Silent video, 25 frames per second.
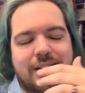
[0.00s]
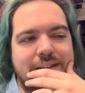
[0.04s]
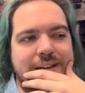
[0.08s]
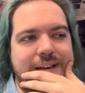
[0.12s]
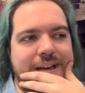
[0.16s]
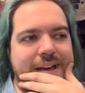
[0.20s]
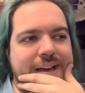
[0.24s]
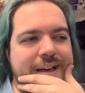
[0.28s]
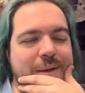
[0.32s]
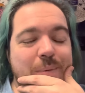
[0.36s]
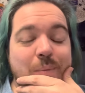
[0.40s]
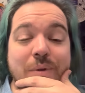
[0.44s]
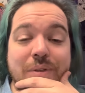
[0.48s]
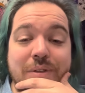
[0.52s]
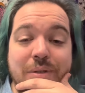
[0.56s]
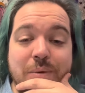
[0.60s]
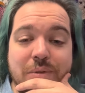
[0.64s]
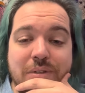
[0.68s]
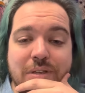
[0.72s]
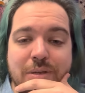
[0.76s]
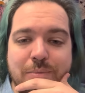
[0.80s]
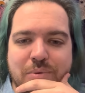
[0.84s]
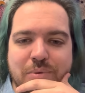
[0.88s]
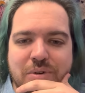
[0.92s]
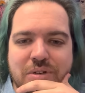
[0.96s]
I really,
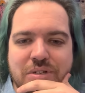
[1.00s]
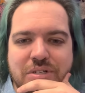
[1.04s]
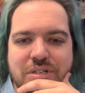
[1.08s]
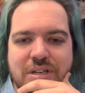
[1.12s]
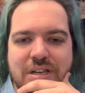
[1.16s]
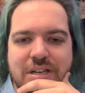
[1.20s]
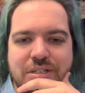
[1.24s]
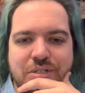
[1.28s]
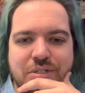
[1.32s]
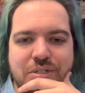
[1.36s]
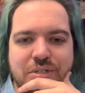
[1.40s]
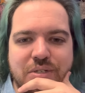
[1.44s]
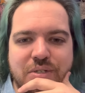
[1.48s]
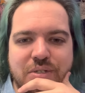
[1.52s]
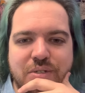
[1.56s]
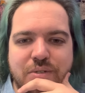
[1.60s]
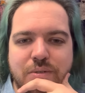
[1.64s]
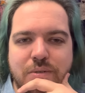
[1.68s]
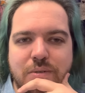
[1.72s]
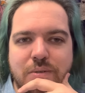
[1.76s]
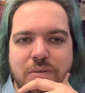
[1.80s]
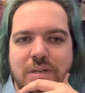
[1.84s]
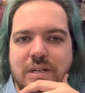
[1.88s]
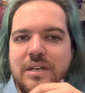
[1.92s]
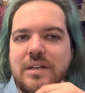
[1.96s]
really appreciate
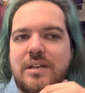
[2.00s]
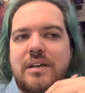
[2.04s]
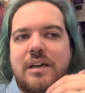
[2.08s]
you.